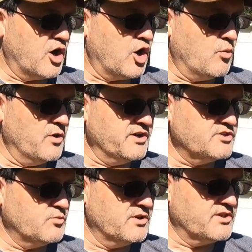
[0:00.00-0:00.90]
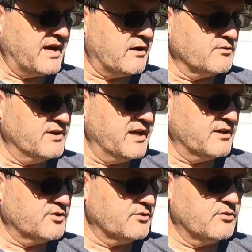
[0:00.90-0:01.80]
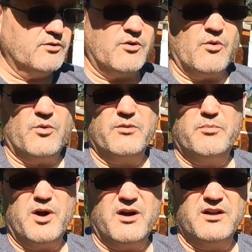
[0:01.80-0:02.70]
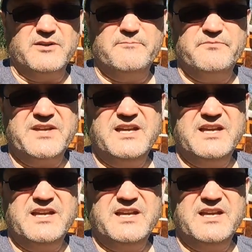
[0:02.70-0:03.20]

always without nectar or pollen.